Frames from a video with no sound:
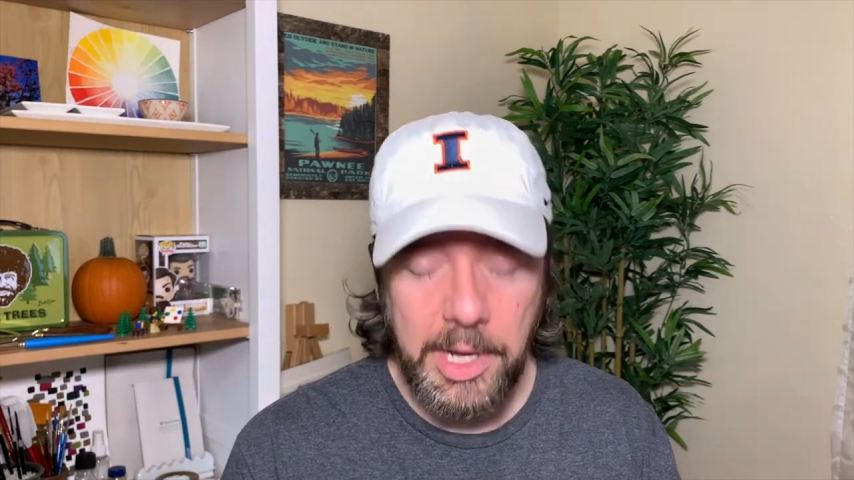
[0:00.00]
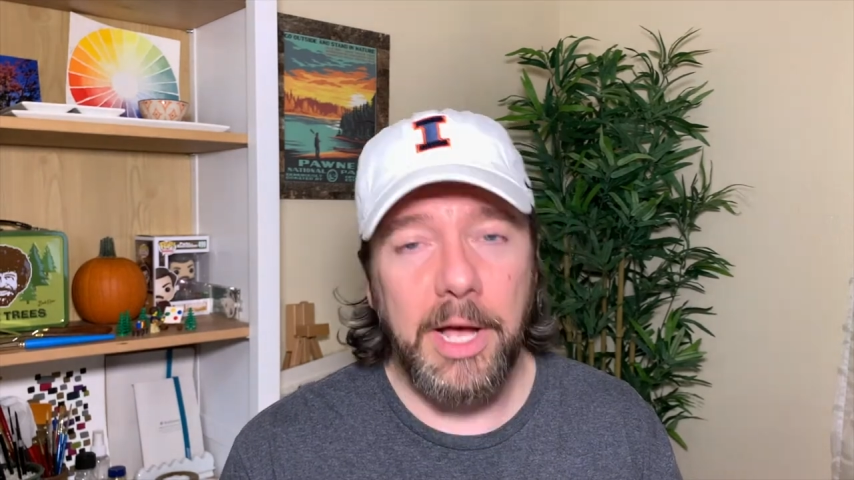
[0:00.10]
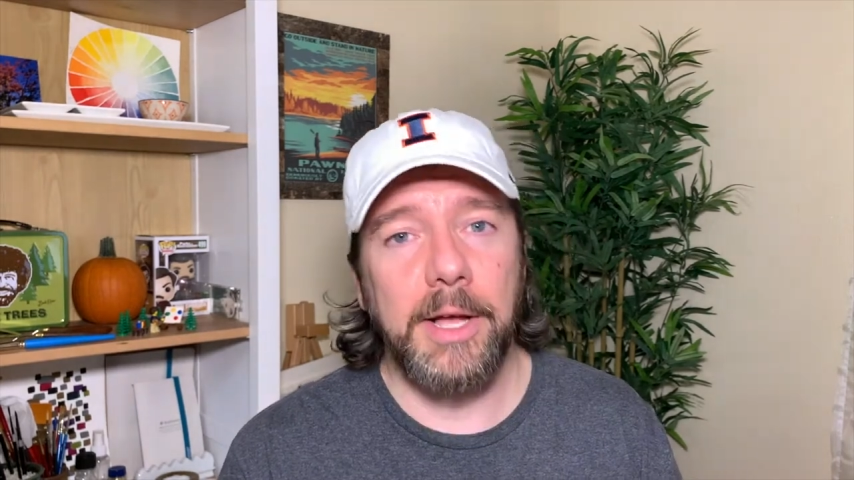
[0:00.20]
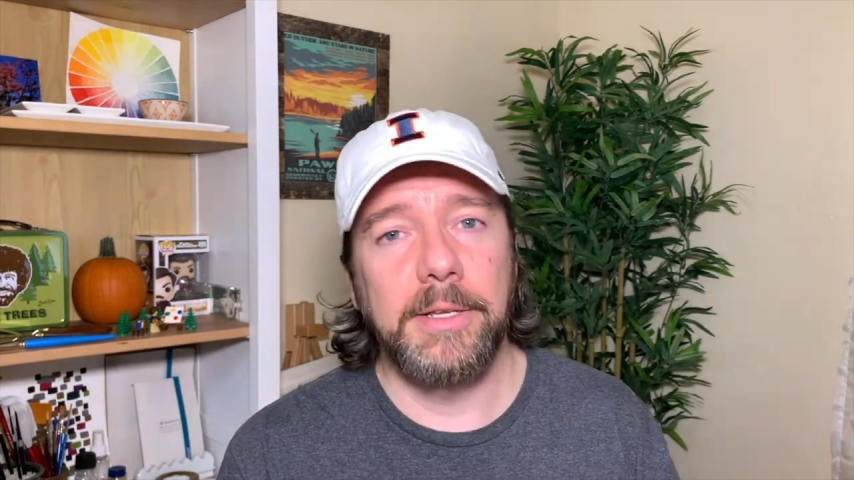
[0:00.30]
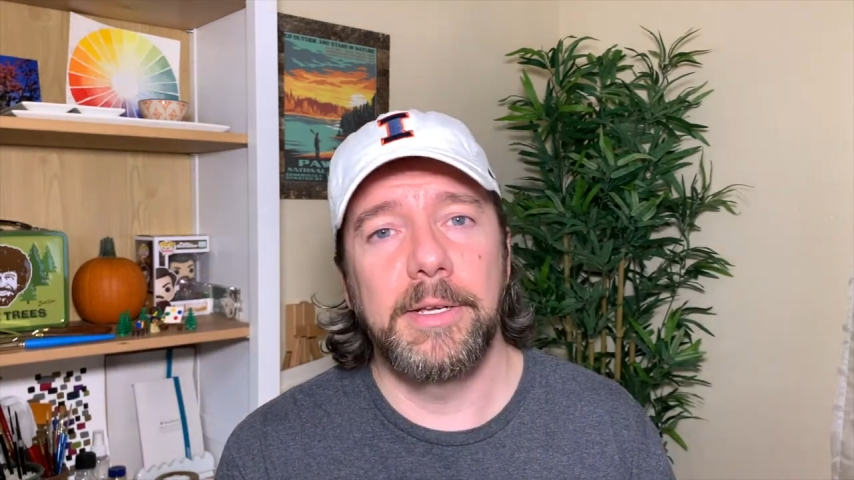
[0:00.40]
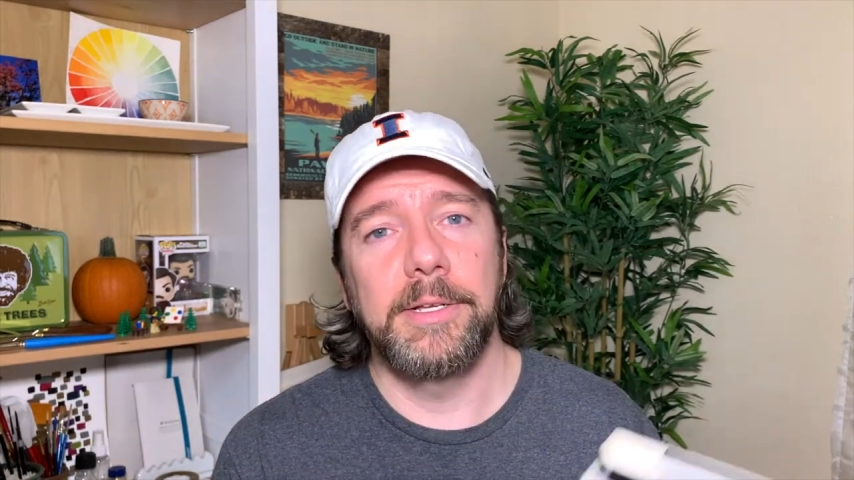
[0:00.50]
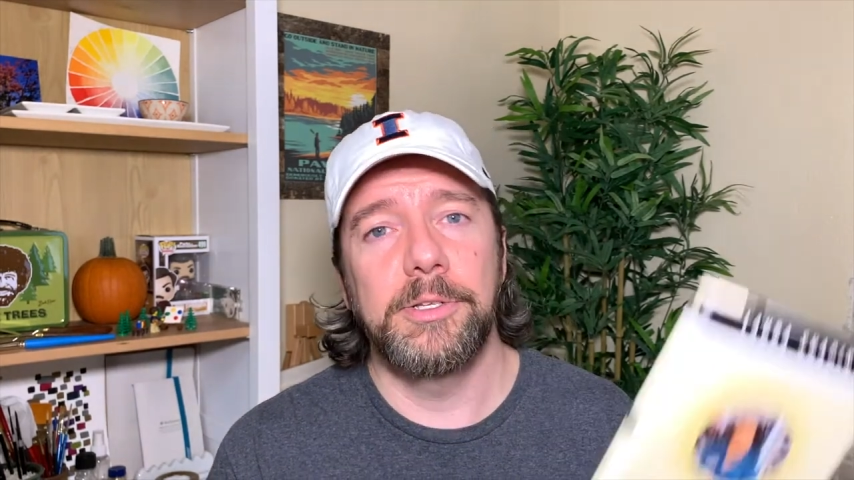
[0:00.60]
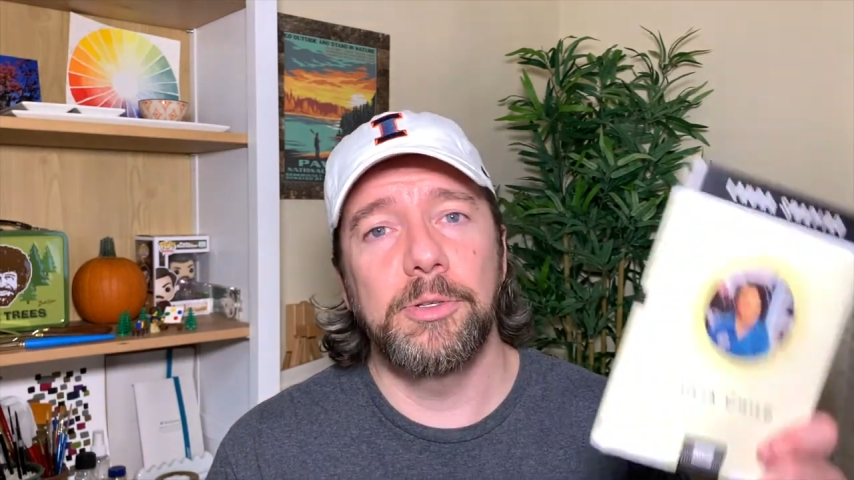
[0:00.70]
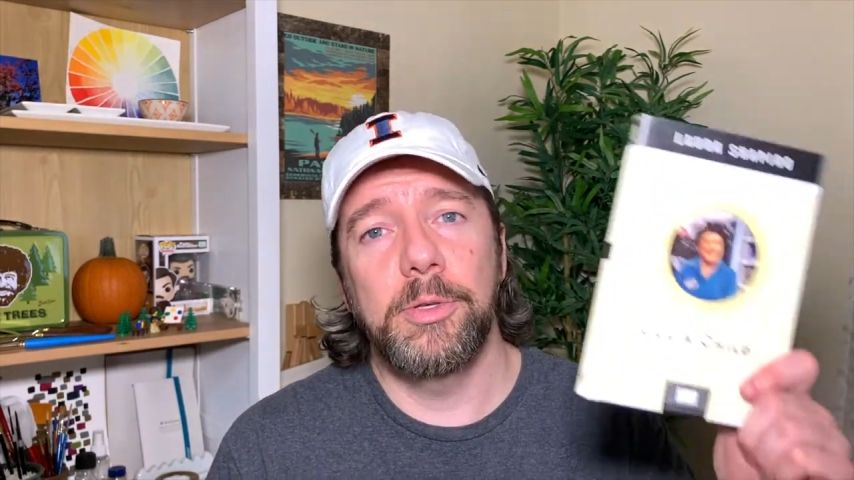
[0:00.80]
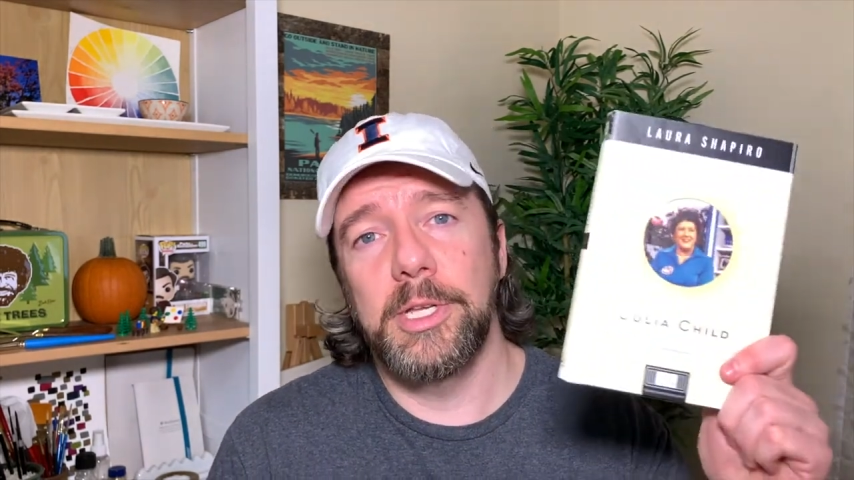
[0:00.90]
on
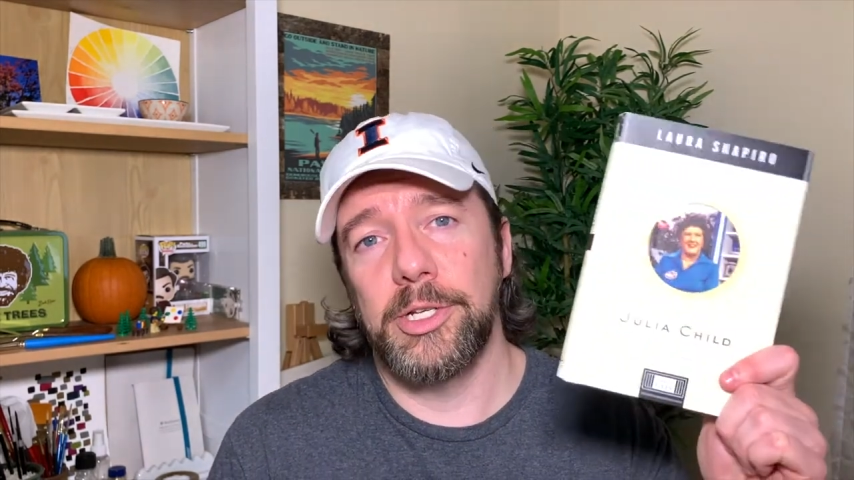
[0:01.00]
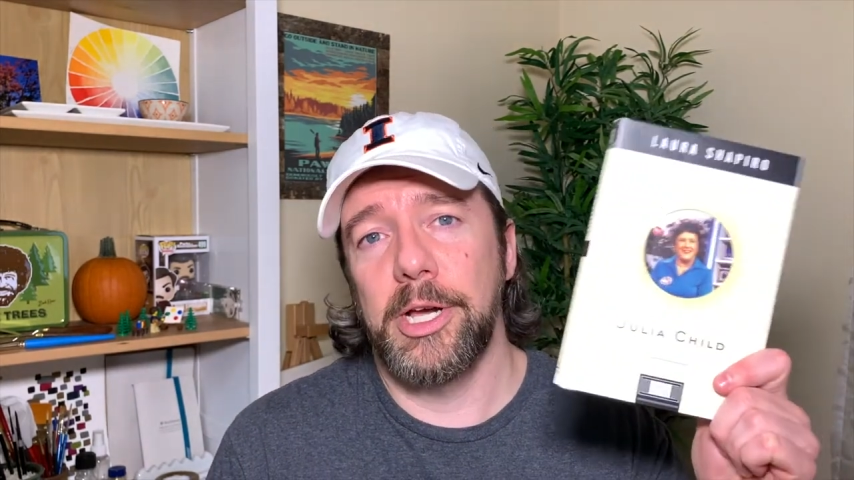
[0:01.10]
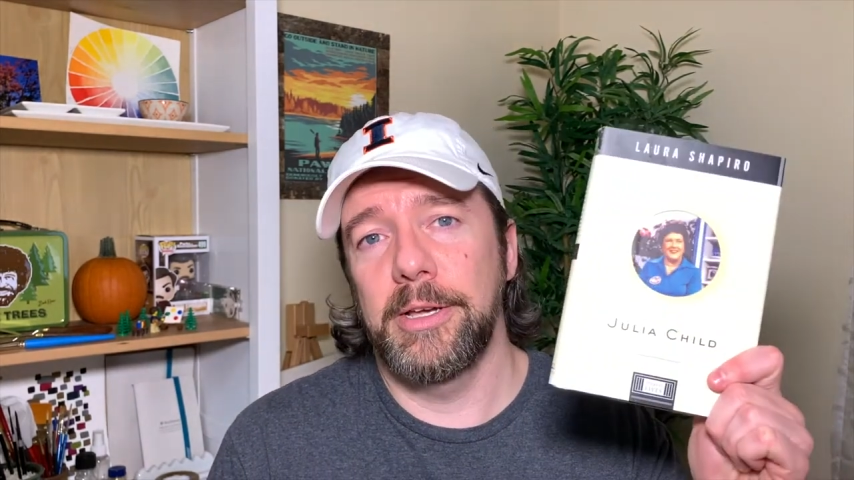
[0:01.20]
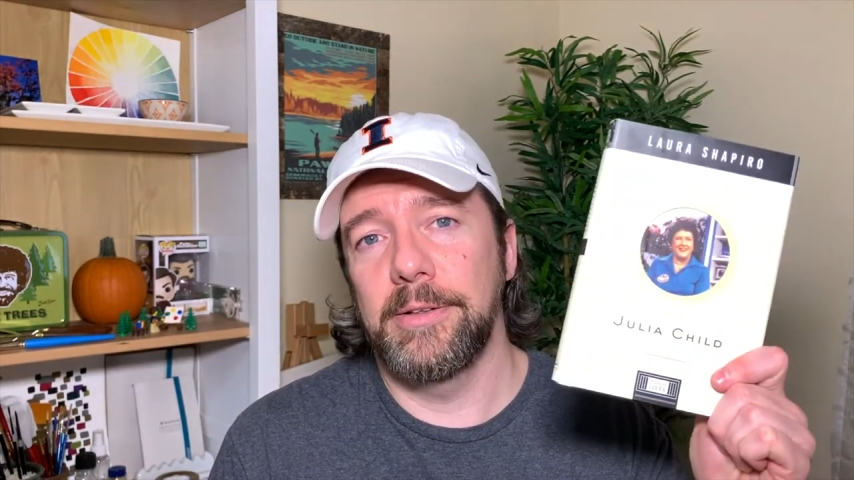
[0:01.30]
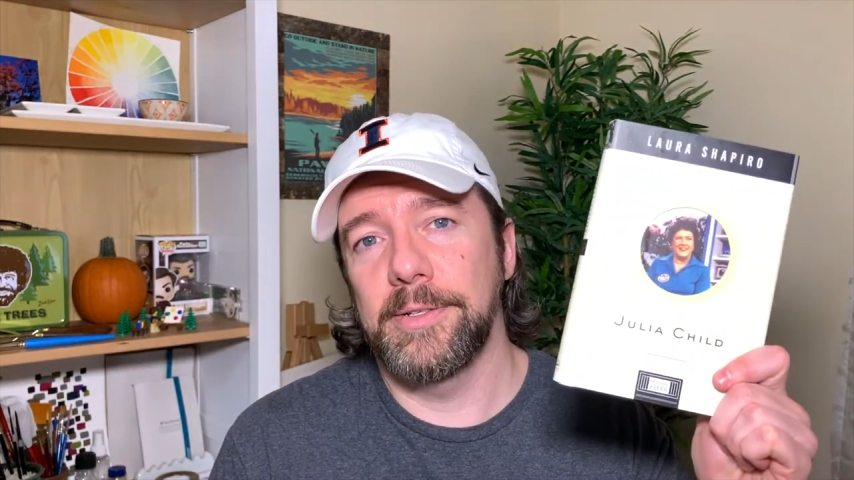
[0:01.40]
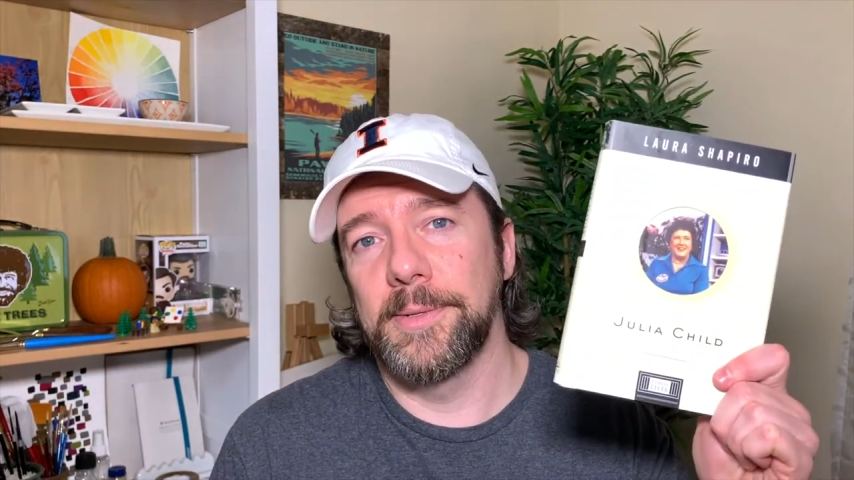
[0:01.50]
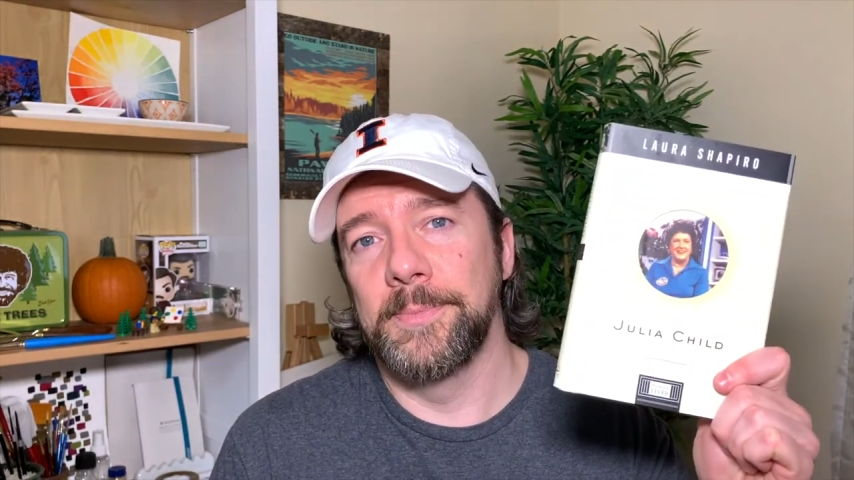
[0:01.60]
Julia Child.